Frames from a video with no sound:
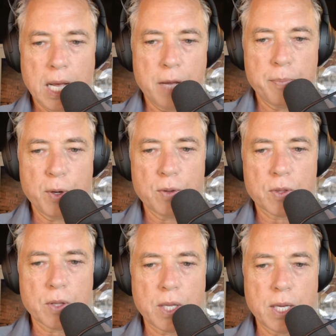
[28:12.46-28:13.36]
both
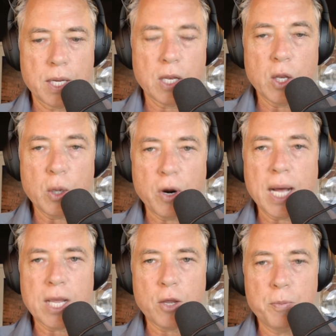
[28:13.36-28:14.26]
lower
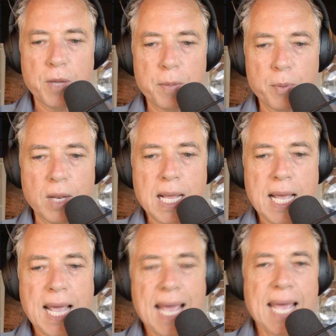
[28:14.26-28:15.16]
IQ people
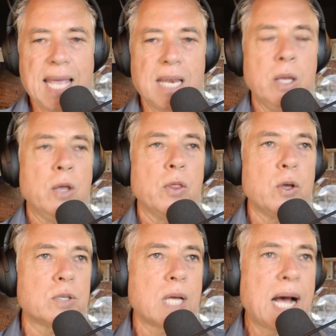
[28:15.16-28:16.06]
and
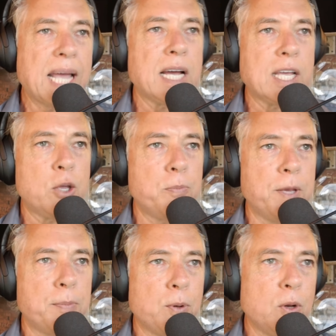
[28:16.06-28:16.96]
those high IQ
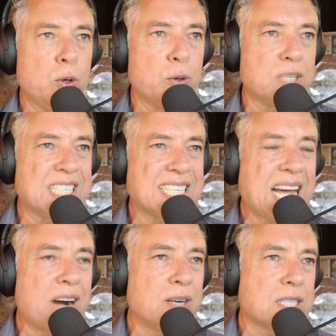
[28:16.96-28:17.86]
people who are
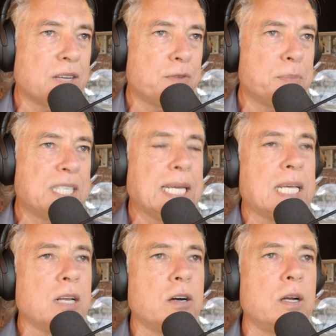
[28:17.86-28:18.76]
desirous of a
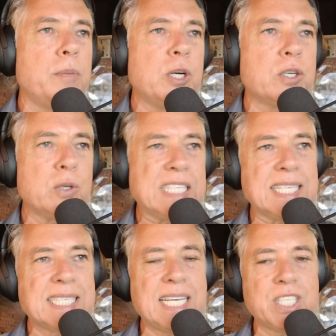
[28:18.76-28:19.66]
particular emotional
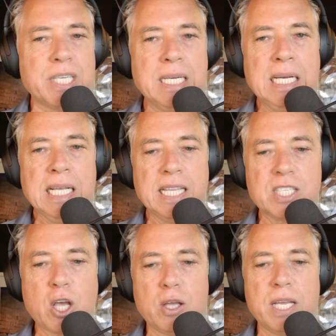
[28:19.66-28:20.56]
sensation
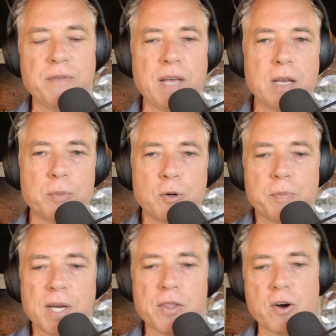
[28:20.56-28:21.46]
that's only available
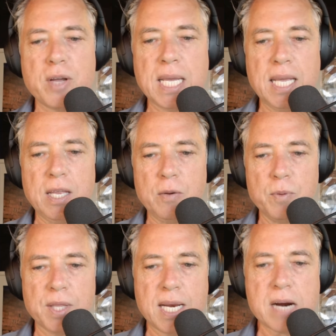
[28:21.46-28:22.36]
by throwing in
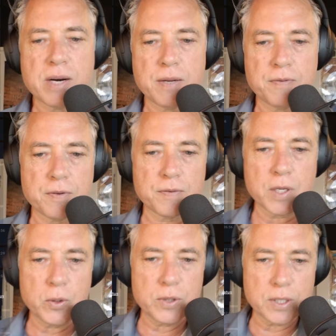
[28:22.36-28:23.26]
with the narrative of the
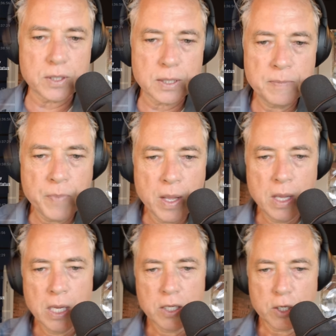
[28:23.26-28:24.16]
losers.
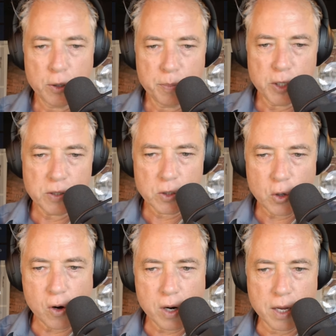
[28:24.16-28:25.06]
So most
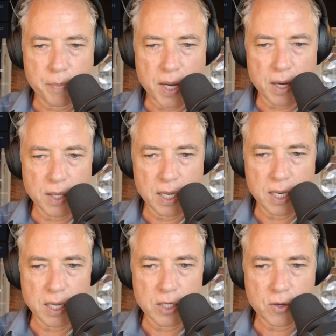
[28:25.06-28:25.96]
talk about
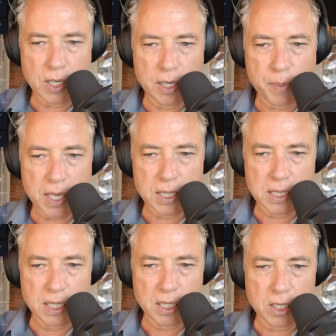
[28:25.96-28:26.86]
the
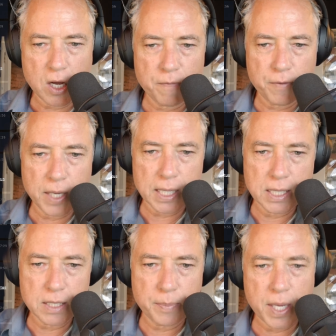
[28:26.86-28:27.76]
Israeli-Palestinian conflict
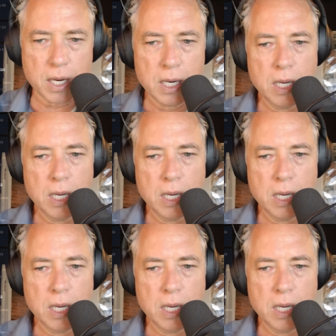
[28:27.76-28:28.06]
is about